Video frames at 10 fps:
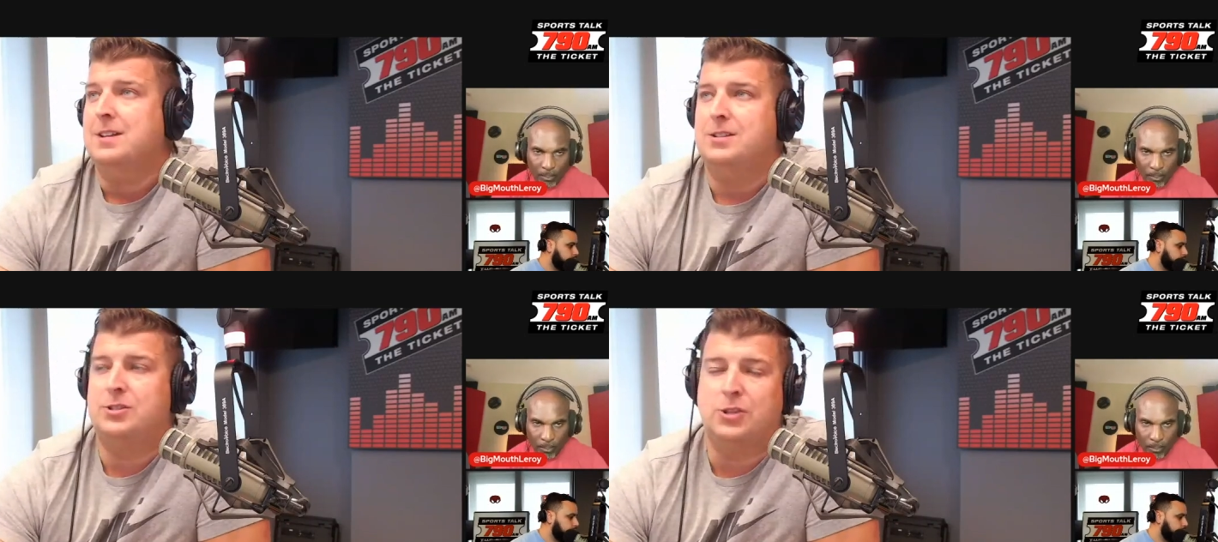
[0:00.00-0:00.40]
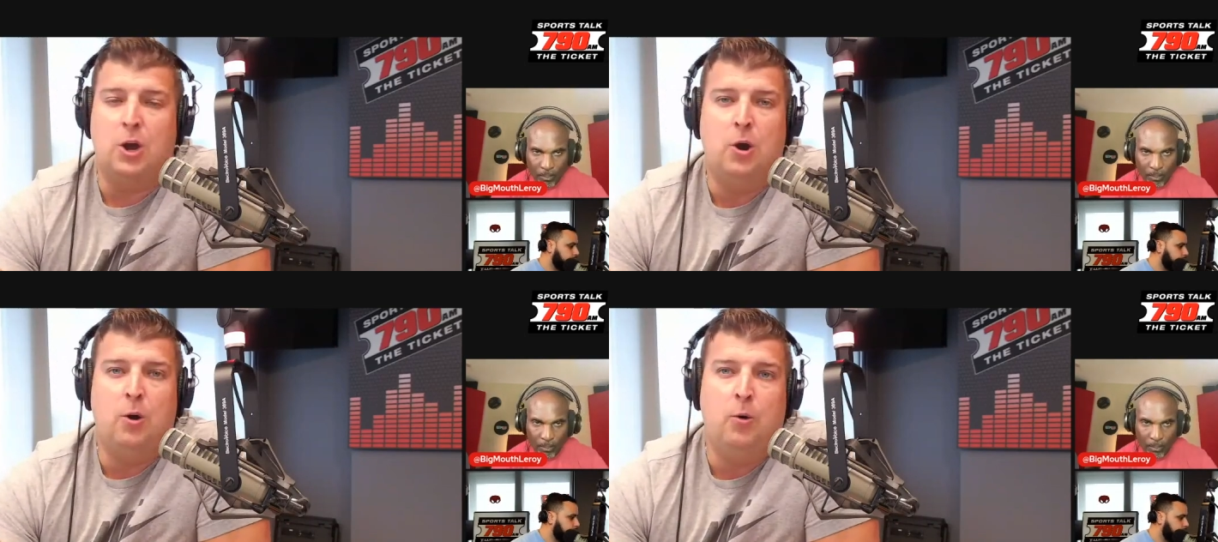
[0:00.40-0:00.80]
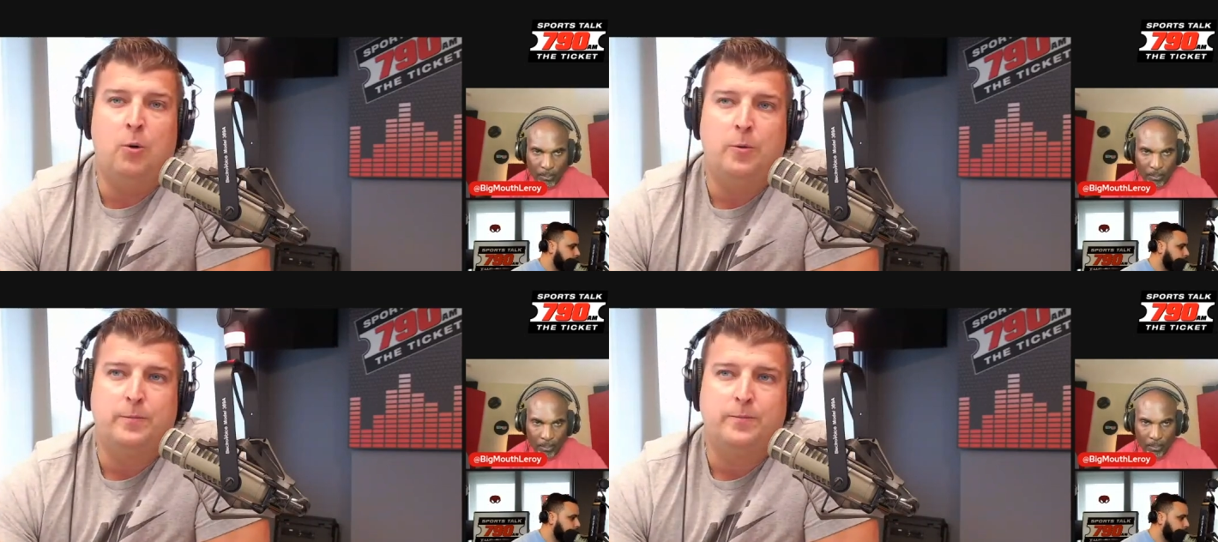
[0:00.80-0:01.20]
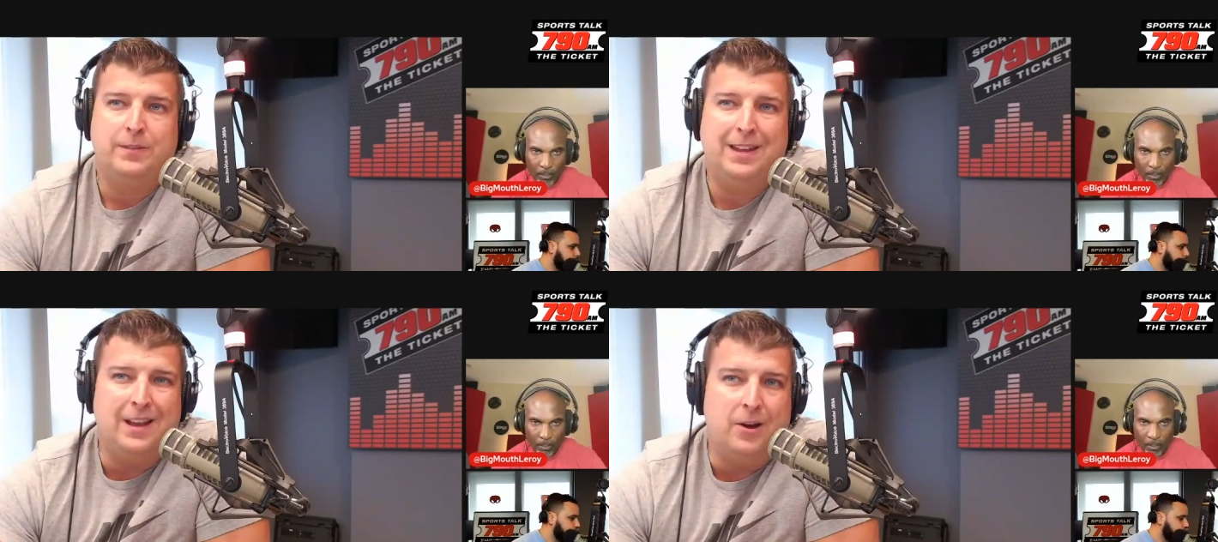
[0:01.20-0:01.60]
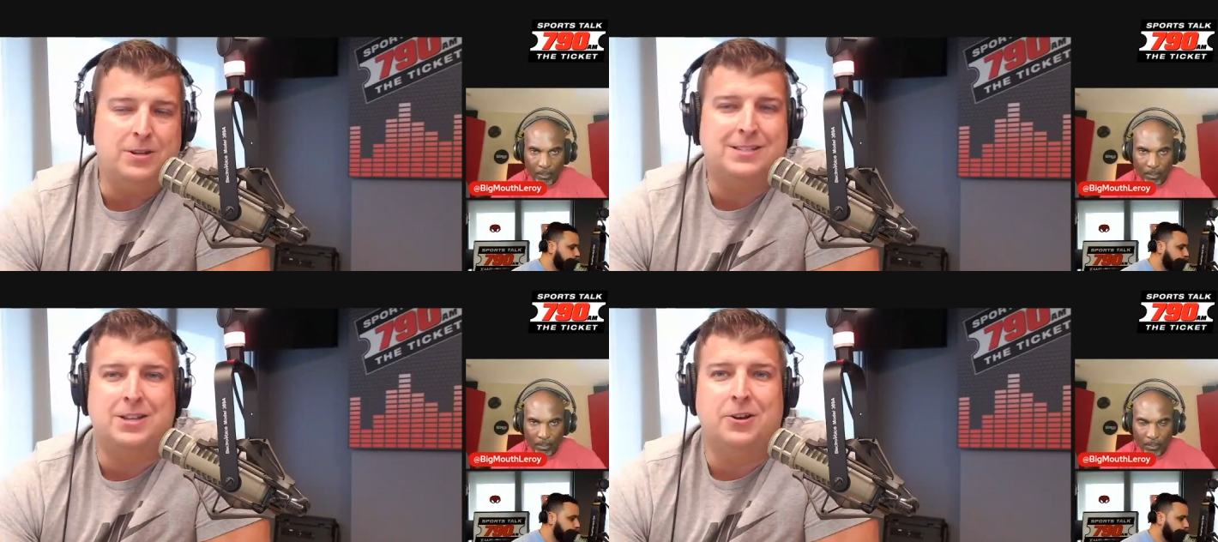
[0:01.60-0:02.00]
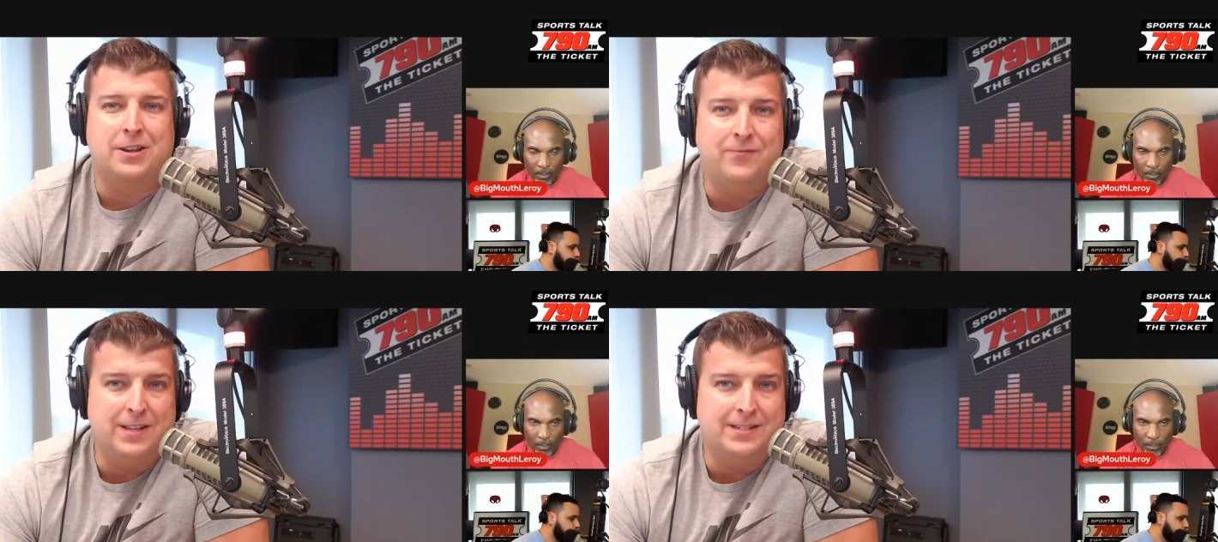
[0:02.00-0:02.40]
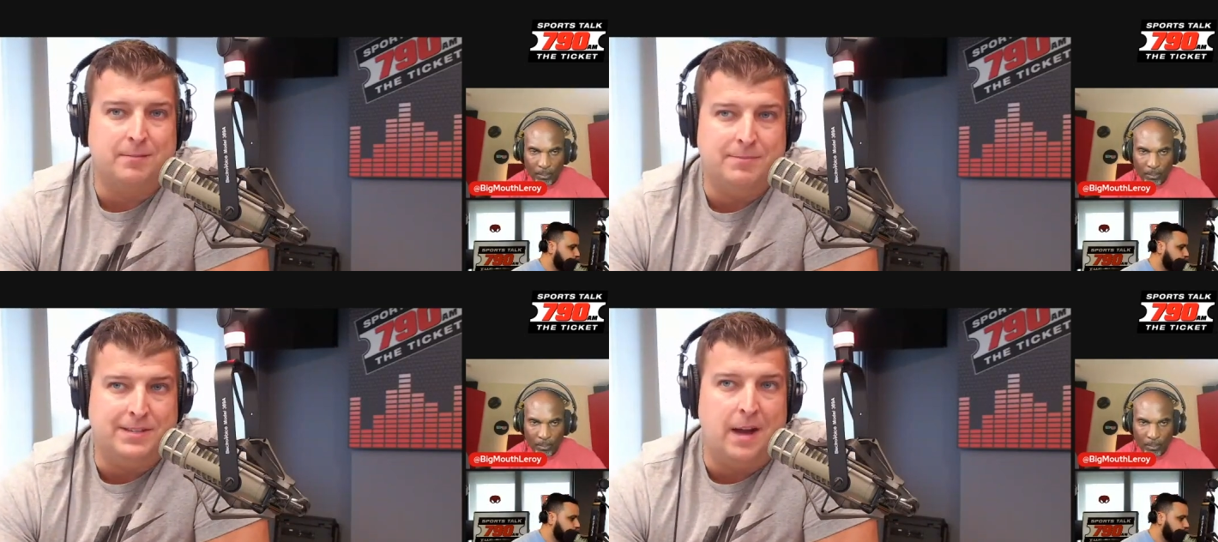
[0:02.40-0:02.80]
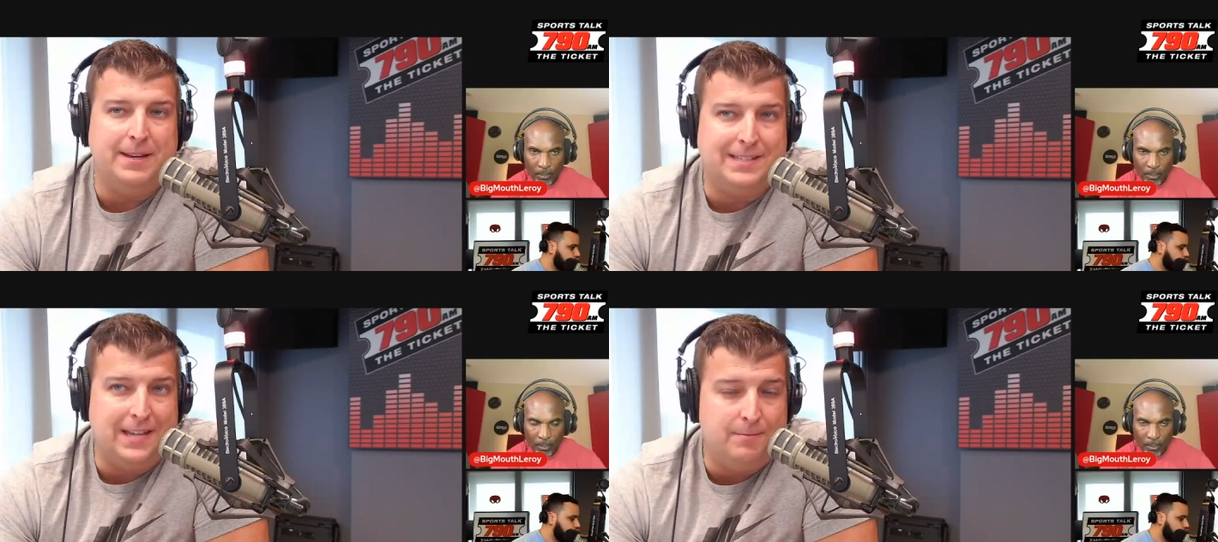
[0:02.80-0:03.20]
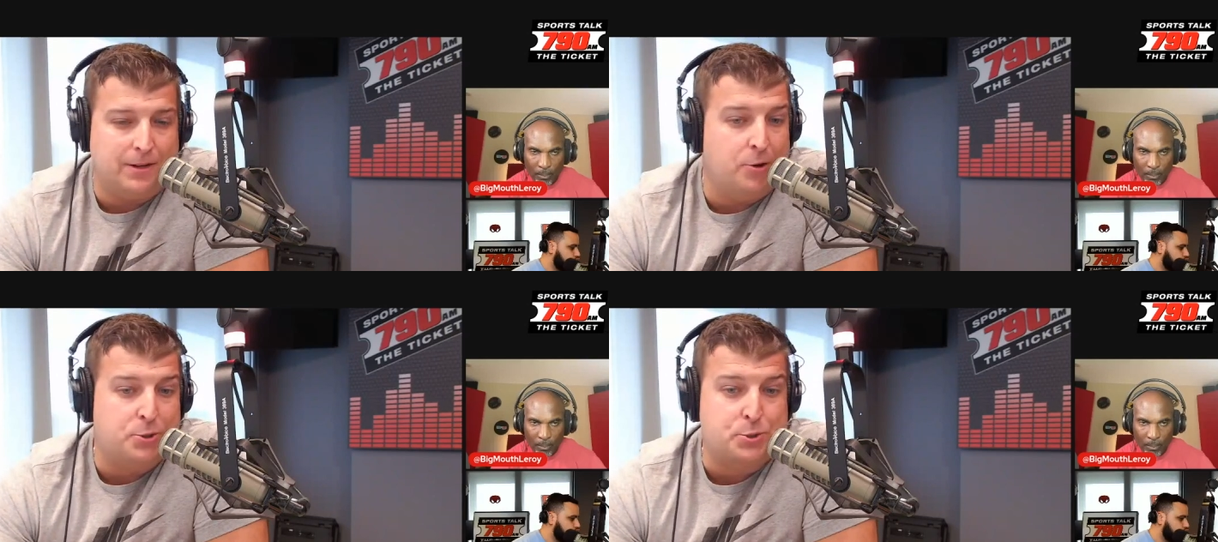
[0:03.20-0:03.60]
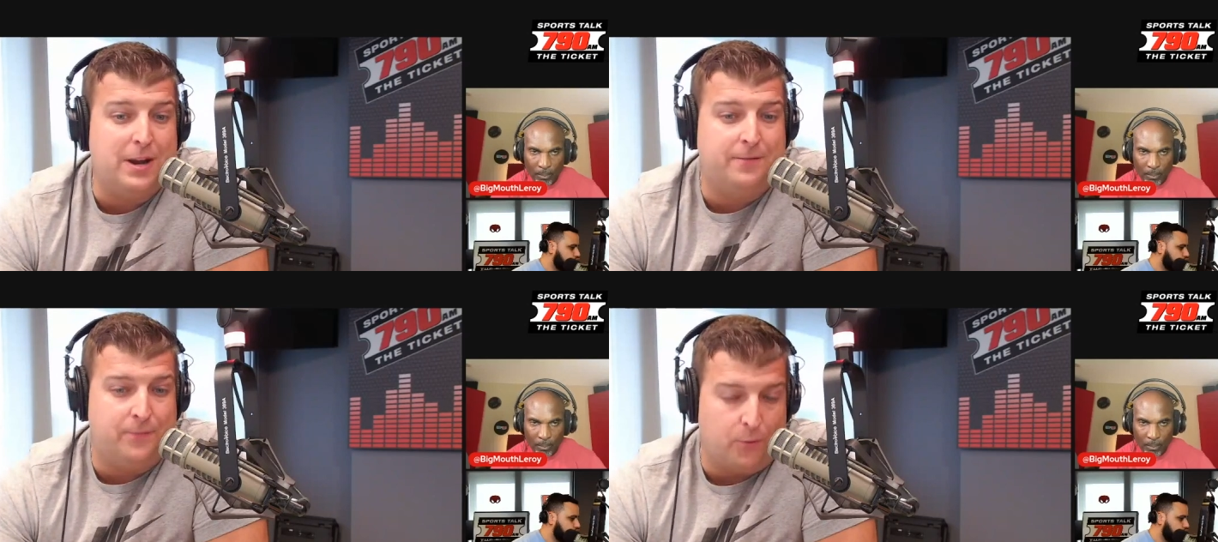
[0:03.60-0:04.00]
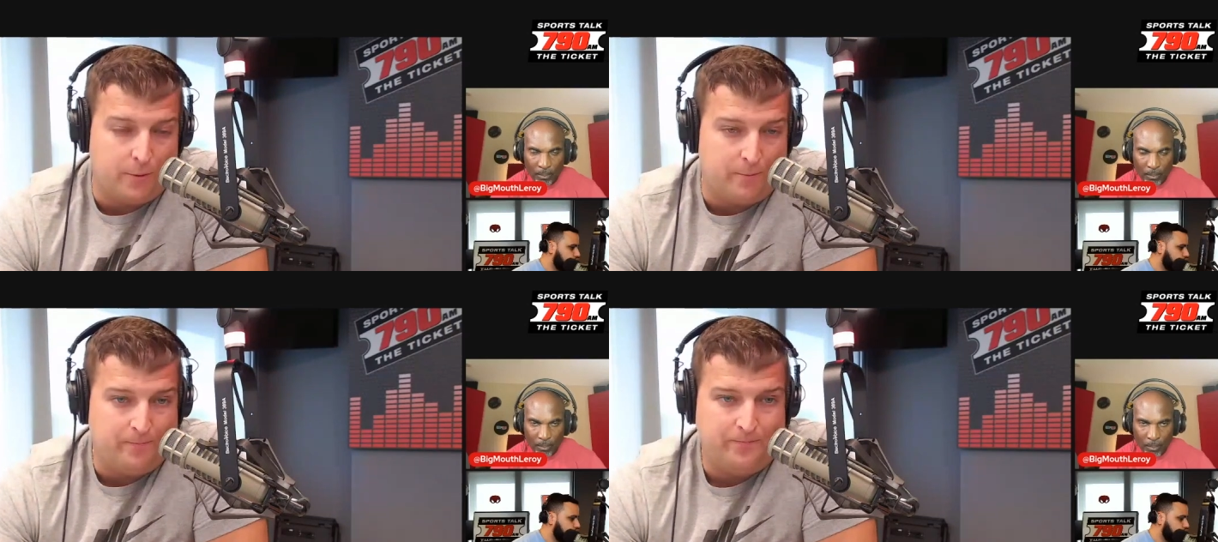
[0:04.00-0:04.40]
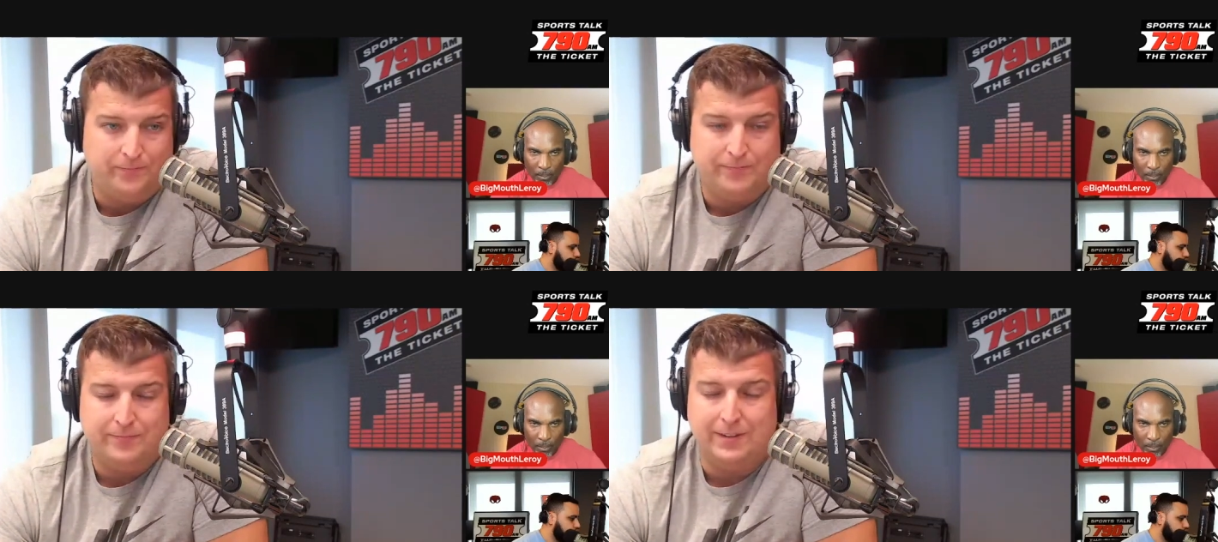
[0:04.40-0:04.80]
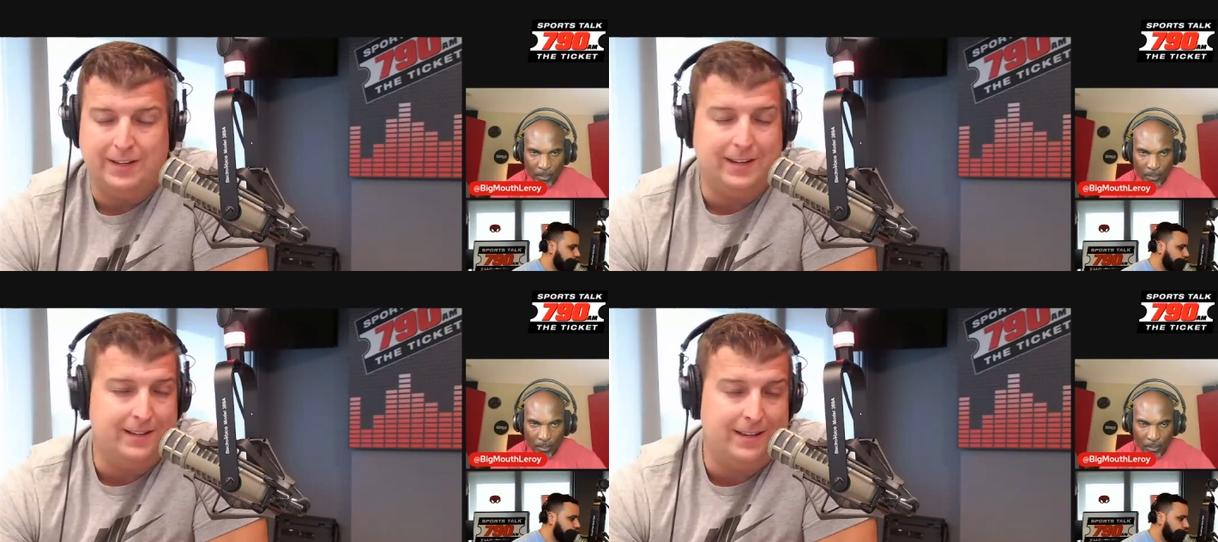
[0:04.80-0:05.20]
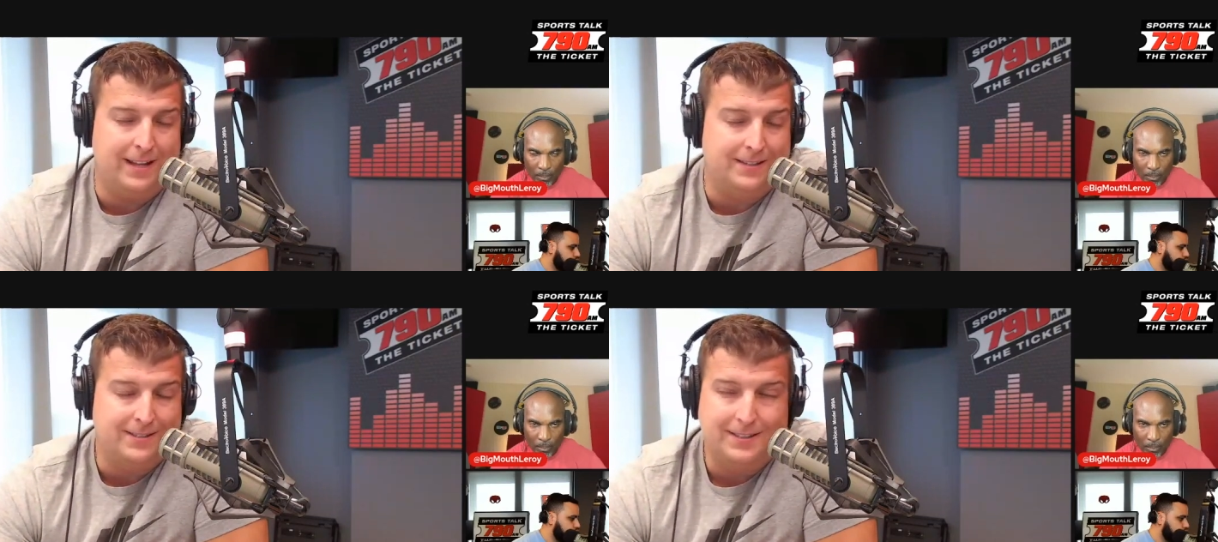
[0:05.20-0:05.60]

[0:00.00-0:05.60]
Speaker 1: so, you know, you still convince some dummy team to go trade for him. Idiot nuts.